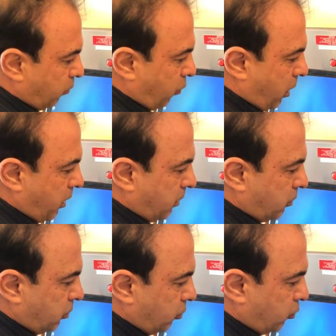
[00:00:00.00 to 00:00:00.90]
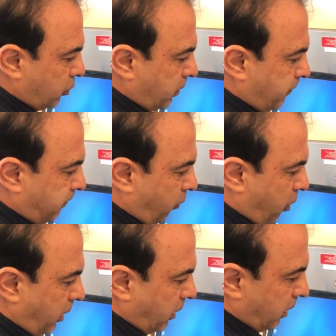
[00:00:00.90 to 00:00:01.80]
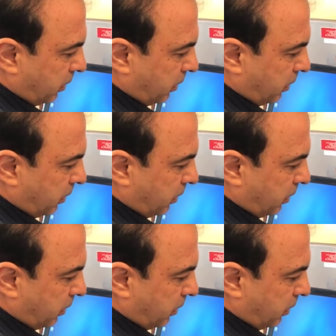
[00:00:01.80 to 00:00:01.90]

1, 2, 3, 4.